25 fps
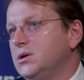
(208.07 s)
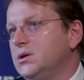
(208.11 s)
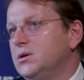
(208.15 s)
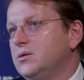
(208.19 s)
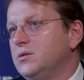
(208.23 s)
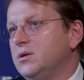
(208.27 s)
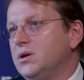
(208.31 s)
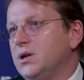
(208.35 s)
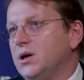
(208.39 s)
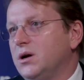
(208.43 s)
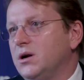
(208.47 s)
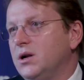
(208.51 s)

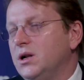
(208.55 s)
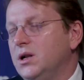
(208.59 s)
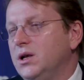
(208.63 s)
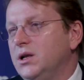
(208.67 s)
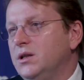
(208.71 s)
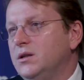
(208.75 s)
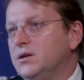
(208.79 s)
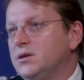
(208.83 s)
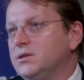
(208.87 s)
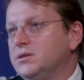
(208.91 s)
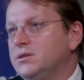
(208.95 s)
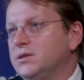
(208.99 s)
when our
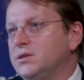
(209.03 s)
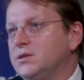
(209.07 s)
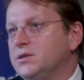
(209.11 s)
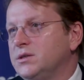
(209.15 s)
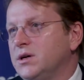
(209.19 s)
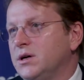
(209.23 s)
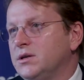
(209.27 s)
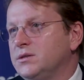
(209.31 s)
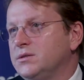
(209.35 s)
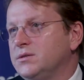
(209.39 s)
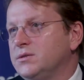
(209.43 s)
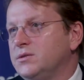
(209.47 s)
leaders
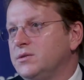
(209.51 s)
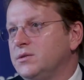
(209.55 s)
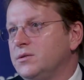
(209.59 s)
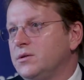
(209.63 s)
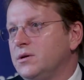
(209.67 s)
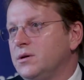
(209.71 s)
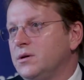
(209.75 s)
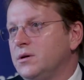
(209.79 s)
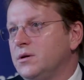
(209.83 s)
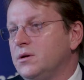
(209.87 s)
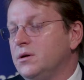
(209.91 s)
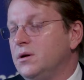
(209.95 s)
discussed
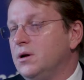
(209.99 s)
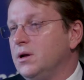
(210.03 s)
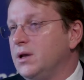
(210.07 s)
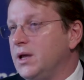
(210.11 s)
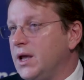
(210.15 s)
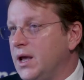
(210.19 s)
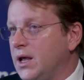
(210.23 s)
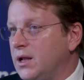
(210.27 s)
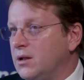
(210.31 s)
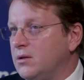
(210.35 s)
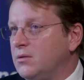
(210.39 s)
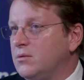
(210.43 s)

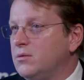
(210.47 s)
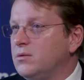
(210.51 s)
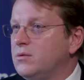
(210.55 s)
again